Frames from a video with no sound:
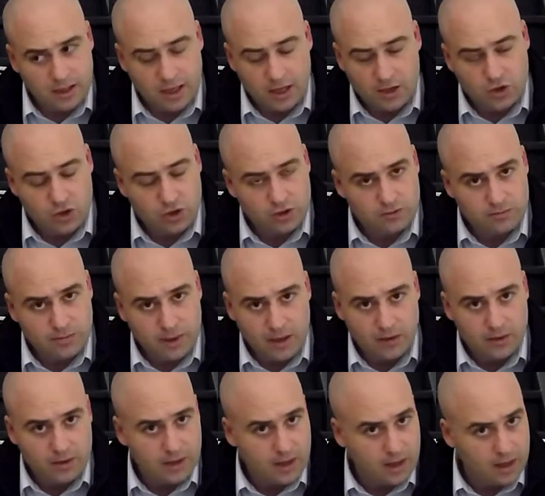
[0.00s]
in the ancient
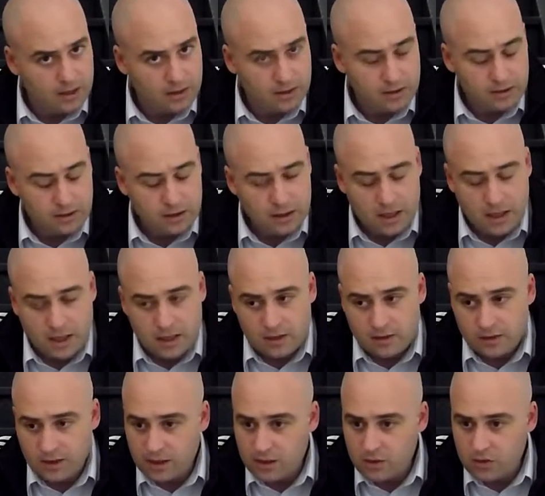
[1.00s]
Pali canon
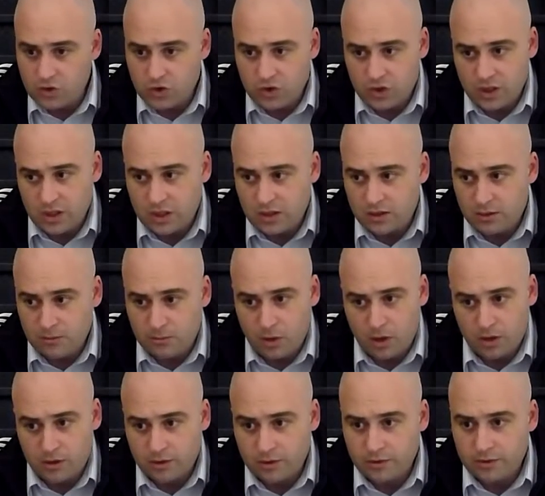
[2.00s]
that you see in the
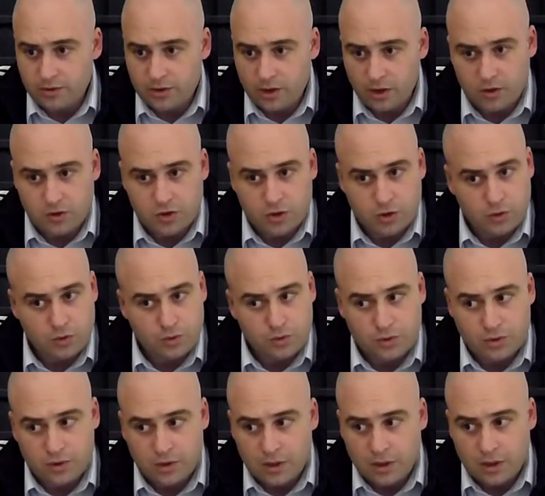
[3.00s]
modern
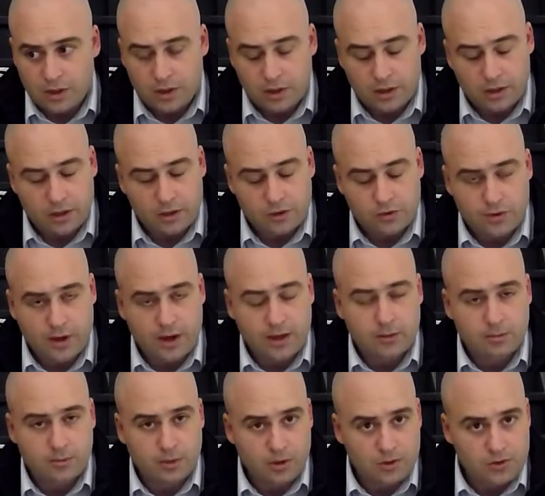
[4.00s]
cartoon uh,
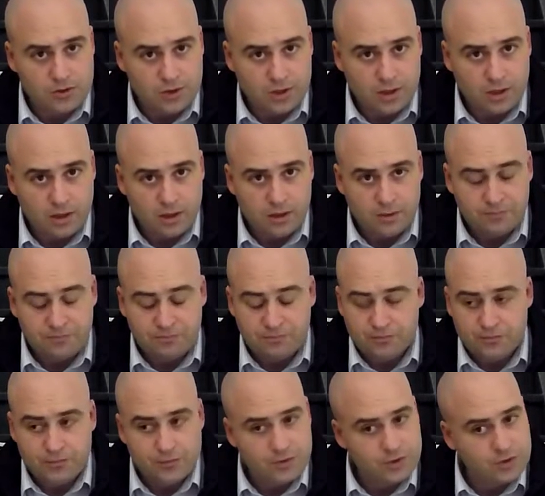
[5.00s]
Dragon Ball Z.
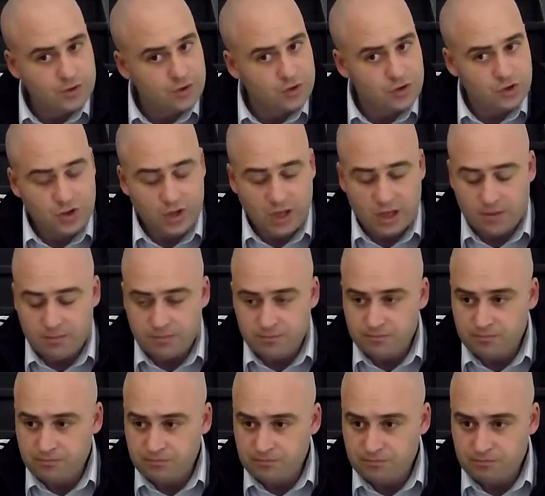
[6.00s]
It's the
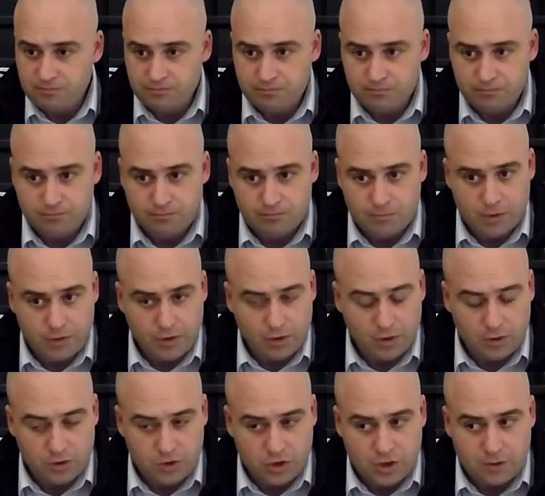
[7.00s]
same
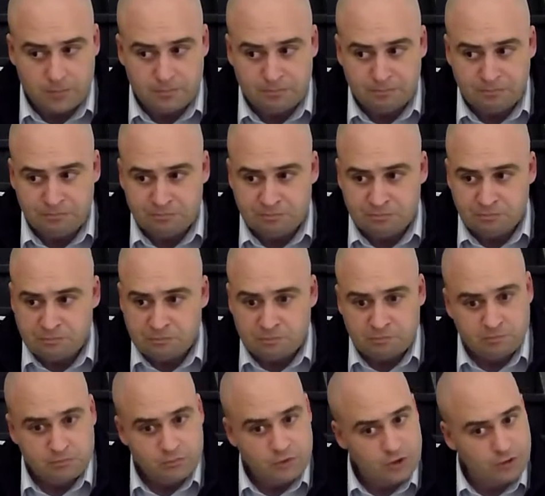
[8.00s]
mythology.
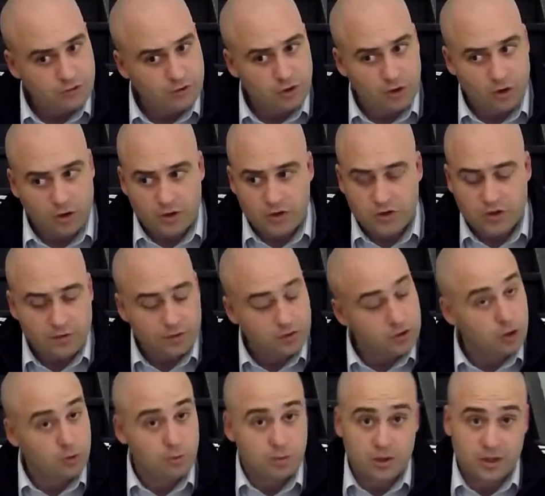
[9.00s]
Different artists have
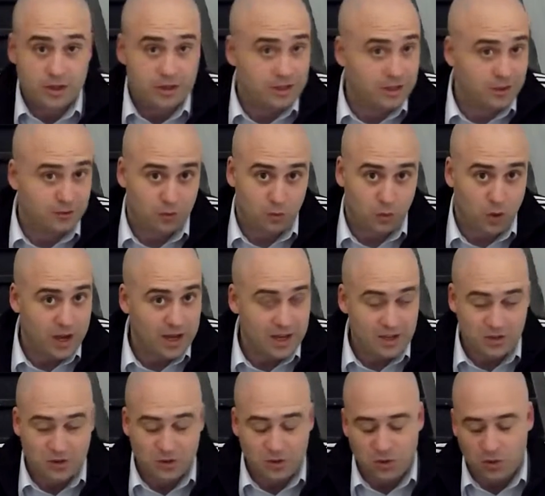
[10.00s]
interpreted in different
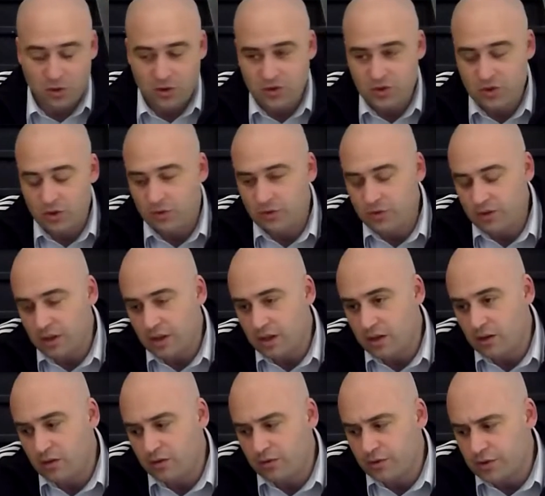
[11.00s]
ways, of course, over
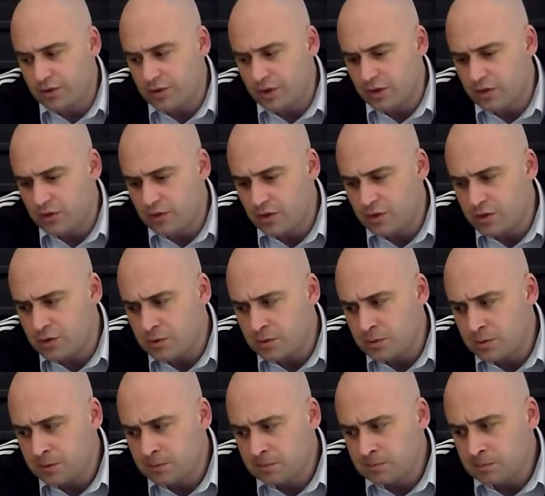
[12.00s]
the over the centuries.
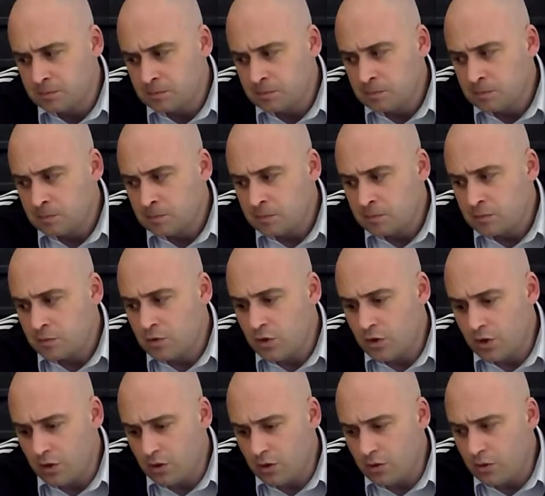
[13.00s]

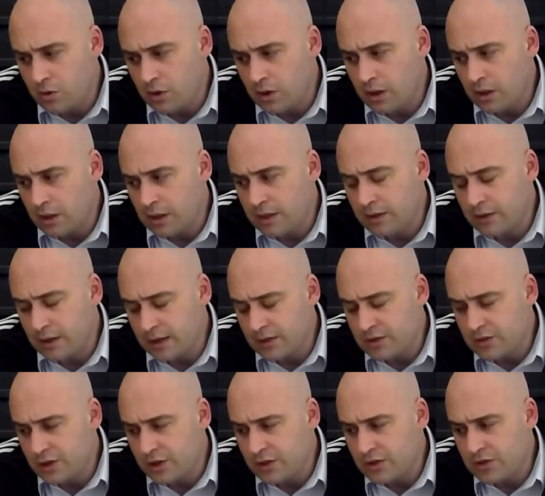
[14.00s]
No, uh, in
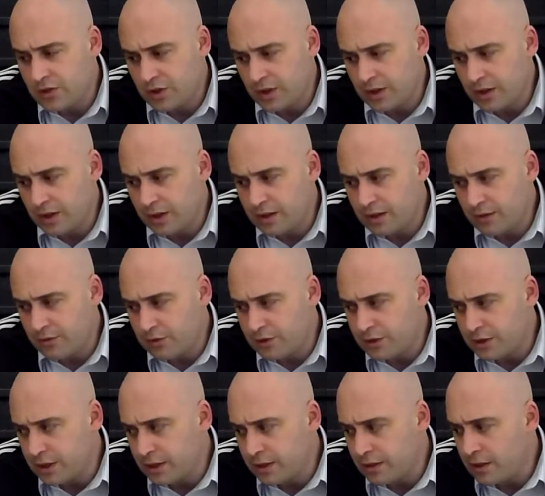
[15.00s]
that sense, I, I never
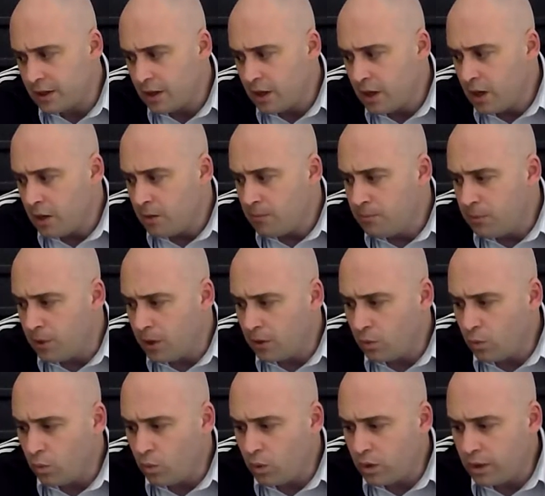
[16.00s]
did.
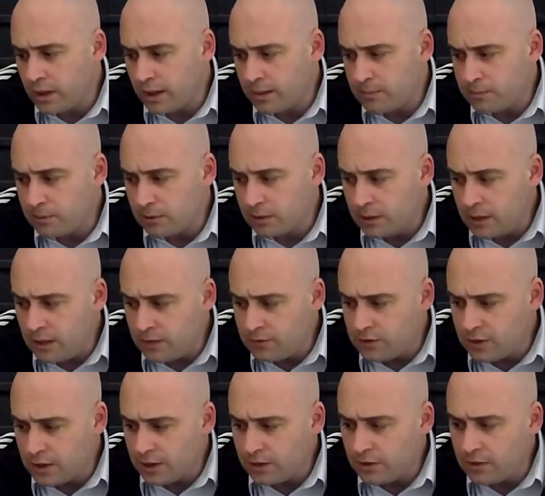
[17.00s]
But what I
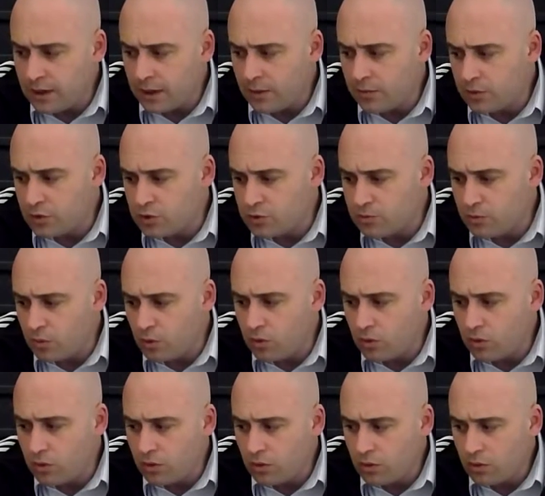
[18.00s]
believed in that was
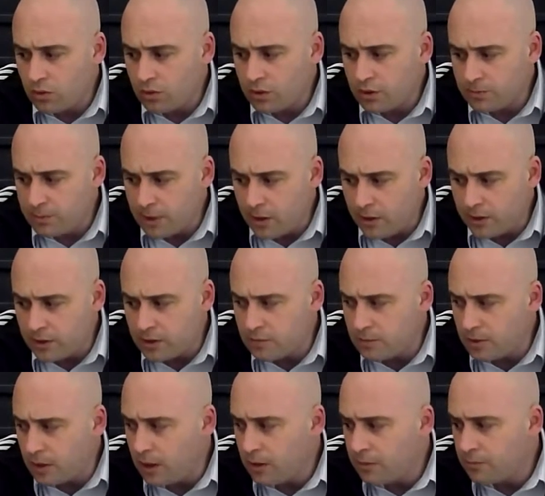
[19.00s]
more compelling
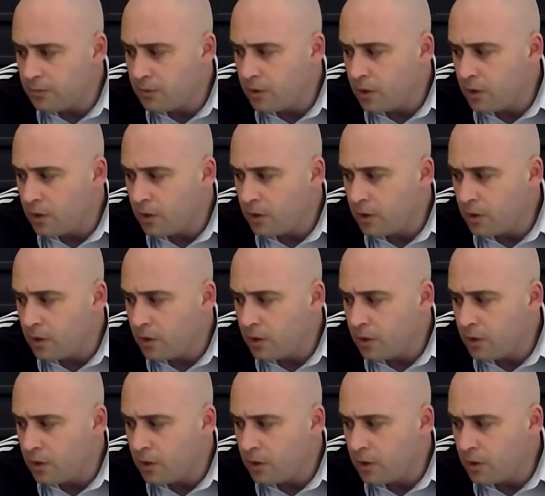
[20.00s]
to me